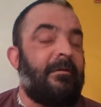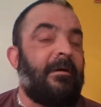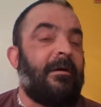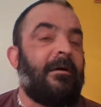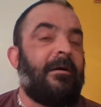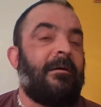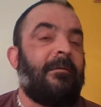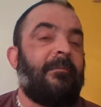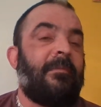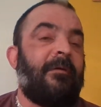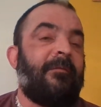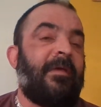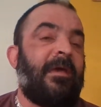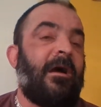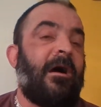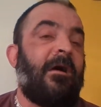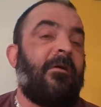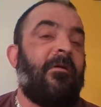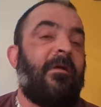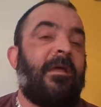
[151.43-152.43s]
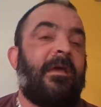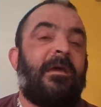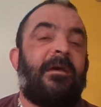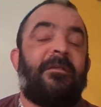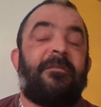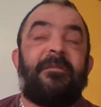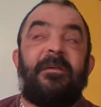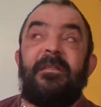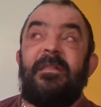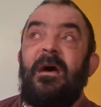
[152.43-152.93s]
And the irony
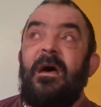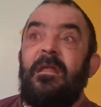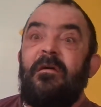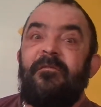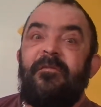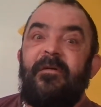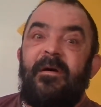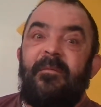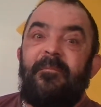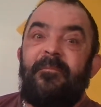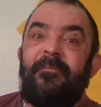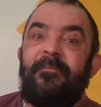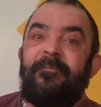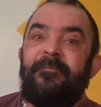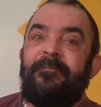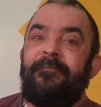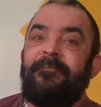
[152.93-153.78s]
is that none of them